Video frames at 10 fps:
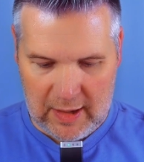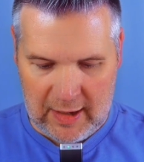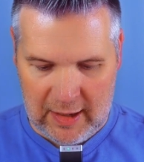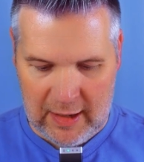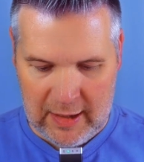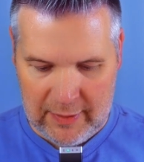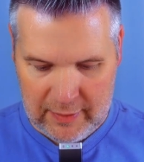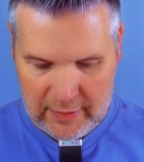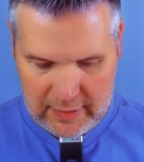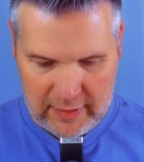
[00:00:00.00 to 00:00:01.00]

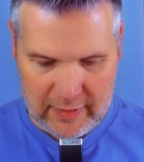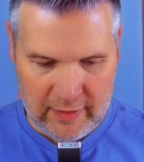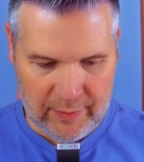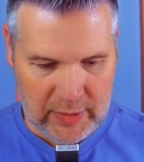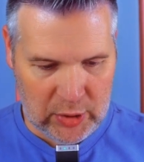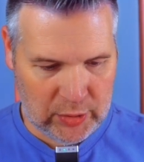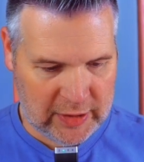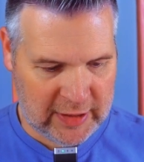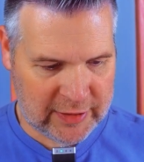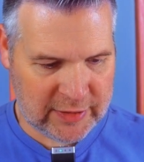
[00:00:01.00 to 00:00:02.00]
And the bolt
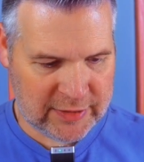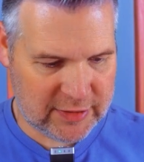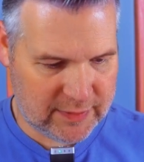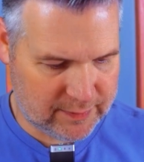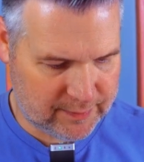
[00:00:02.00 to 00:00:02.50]
cutters.